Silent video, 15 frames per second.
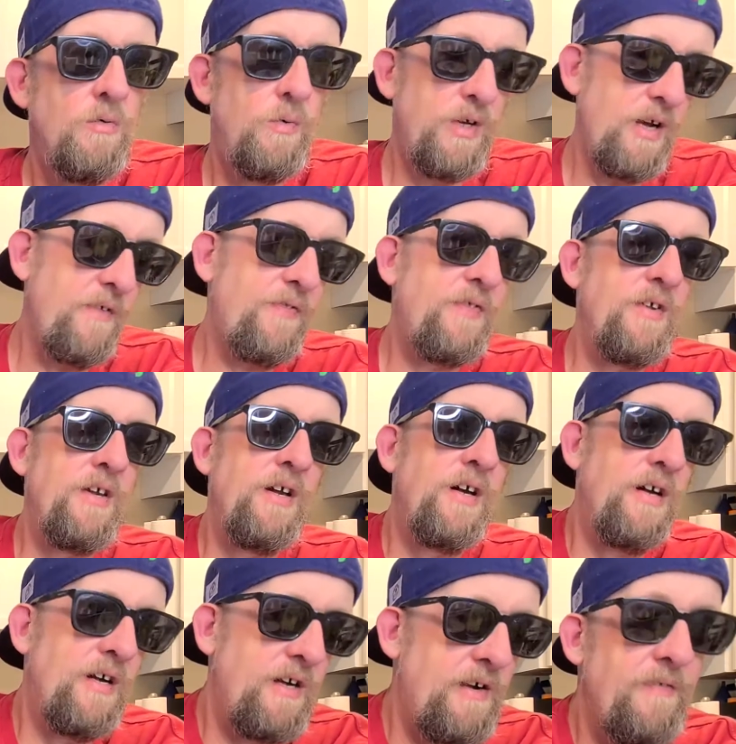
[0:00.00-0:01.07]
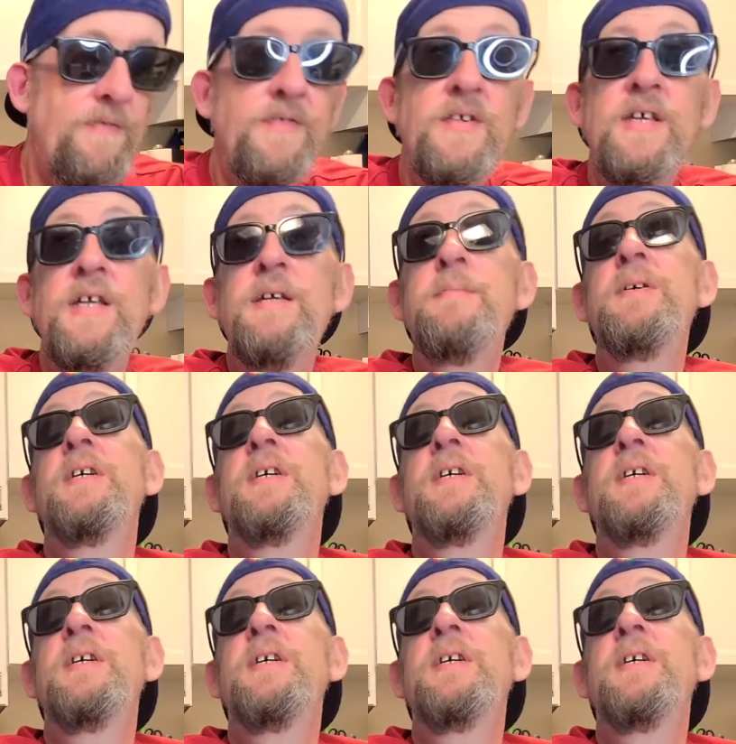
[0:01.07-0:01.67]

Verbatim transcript: We got the uh, guinea